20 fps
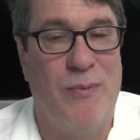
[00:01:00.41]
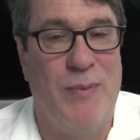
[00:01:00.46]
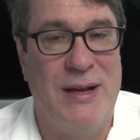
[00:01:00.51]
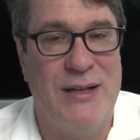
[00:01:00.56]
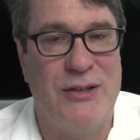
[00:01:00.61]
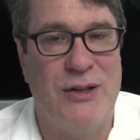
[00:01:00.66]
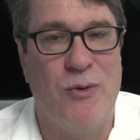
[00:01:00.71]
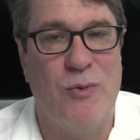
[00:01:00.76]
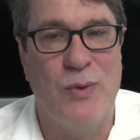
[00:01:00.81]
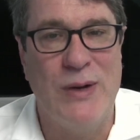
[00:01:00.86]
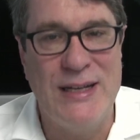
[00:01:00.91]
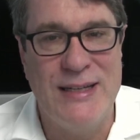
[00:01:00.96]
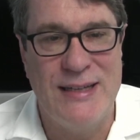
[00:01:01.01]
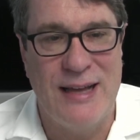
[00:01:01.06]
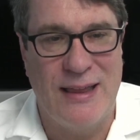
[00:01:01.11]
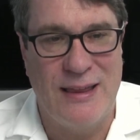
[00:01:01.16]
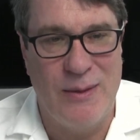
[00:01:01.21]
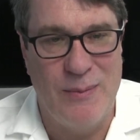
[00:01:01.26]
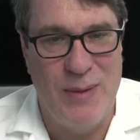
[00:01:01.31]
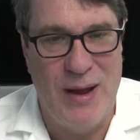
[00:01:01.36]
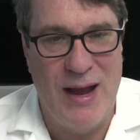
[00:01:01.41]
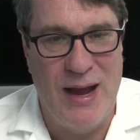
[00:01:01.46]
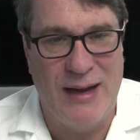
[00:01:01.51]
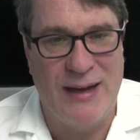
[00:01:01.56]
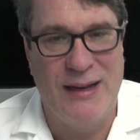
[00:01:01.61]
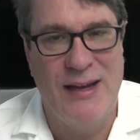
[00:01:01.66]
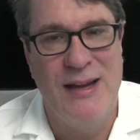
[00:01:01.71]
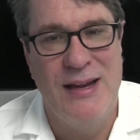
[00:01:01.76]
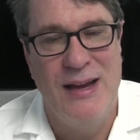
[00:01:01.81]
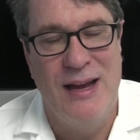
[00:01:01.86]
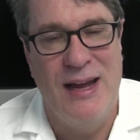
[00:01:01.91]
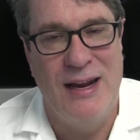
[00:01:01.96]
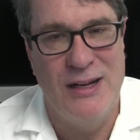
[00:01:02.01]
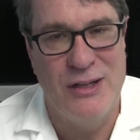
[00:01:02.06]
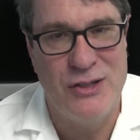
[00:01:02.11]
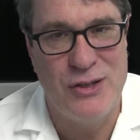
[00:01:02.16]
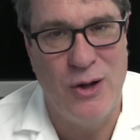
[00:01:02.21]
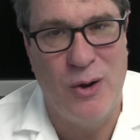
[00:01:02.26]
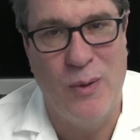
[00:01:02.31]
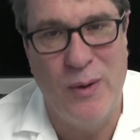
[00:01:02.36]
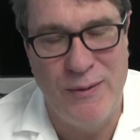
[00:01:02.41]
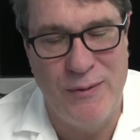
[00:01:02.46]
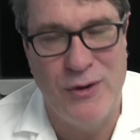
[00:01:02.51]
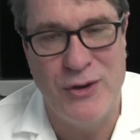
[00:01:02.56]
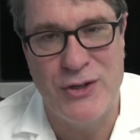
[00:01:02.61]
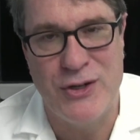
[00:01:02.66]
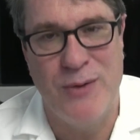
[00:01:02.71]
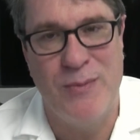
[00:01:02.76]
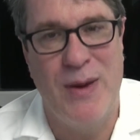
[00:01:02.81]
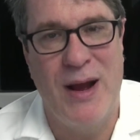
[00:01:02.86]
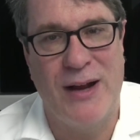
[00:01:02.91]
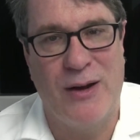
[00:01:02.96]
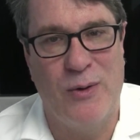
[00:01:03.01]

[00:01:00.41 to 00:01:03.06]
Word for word: Basically reset the Mac and install what version of Mac